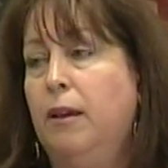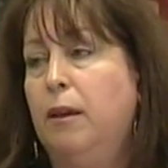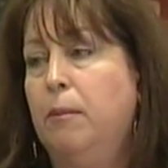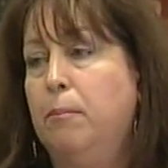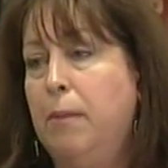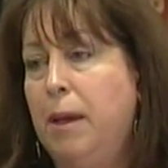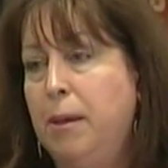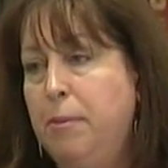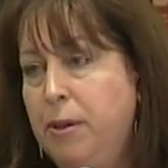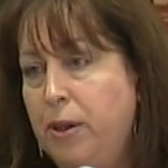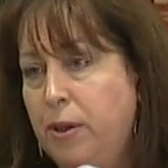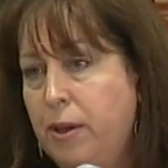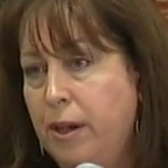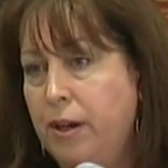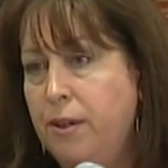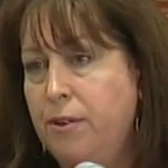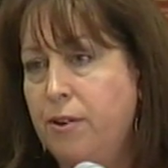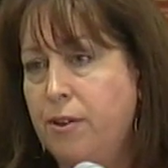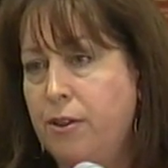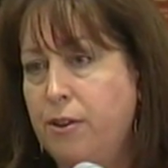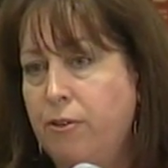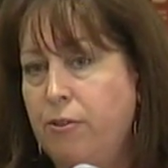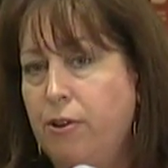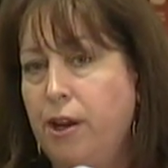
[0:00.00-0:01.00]
Maybe you get
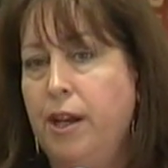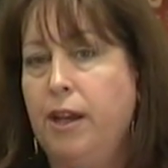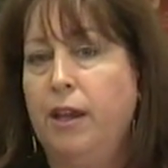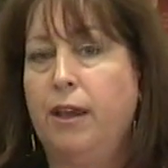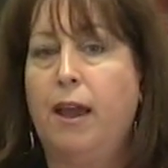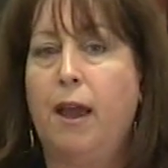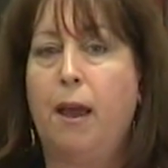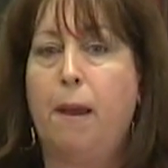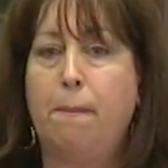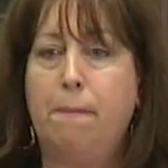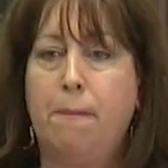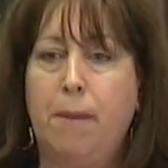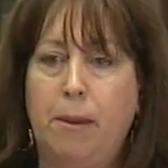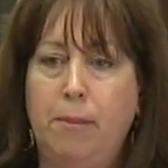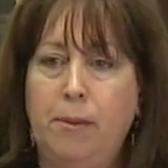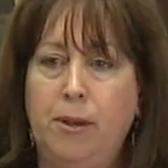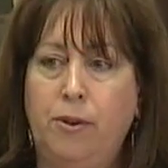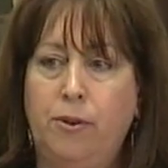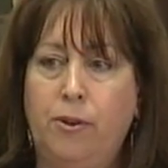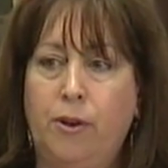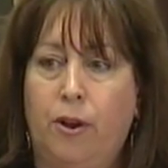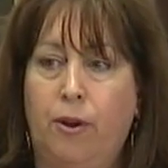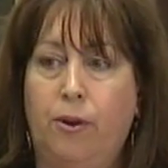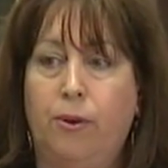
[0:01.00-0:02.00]
into the training camp. Maybe
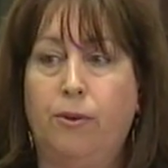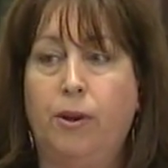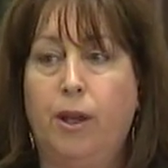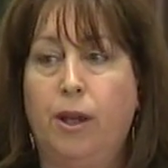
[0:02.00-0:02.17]
you don't.